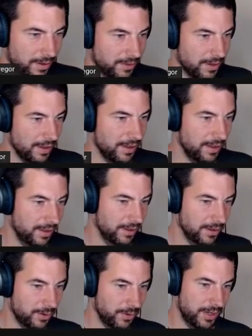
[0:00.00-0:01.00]
they
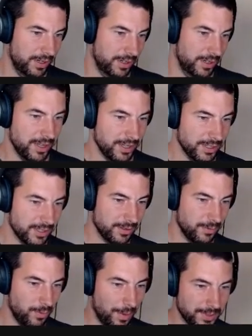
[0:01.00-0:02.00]
created this nice
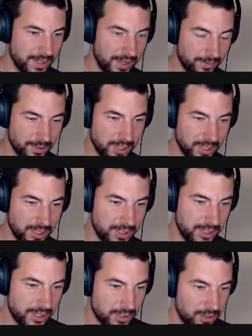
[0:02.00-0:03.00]
website, which is
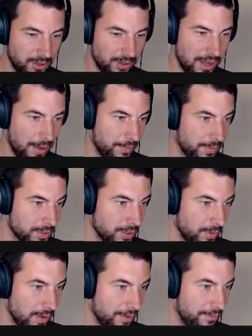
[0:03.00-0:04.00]
easier to look up. So
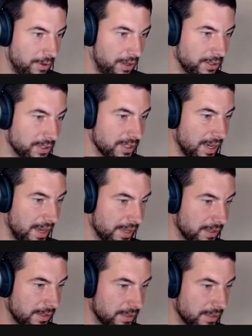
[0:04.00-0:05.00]
we have all these
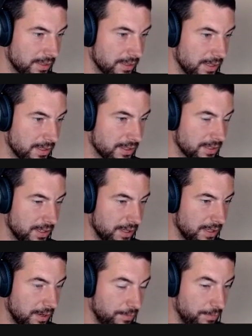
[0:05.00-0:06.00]
icons. Let's see
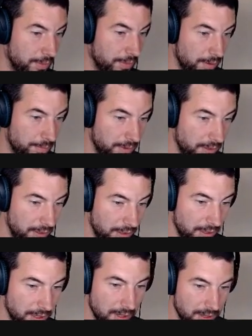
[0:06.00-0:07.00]
it in purple.
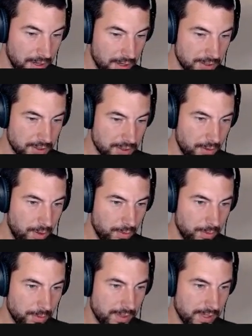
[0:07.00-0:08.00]
So what
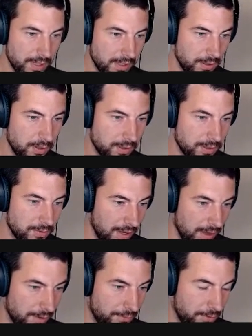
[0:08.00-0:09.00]
would be a good
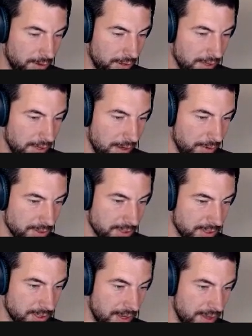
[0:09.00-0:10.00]
thing for
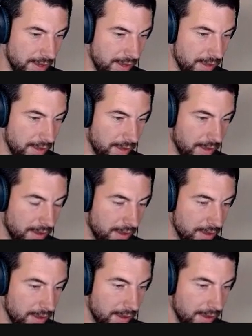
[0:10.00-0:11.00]
cowsay?
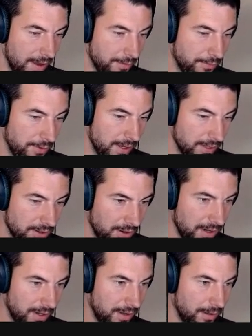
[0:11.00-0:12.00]
I think there
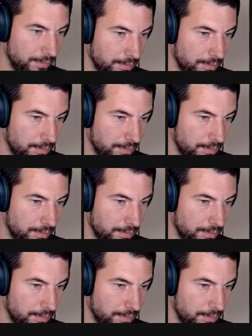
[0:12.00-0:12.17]
are,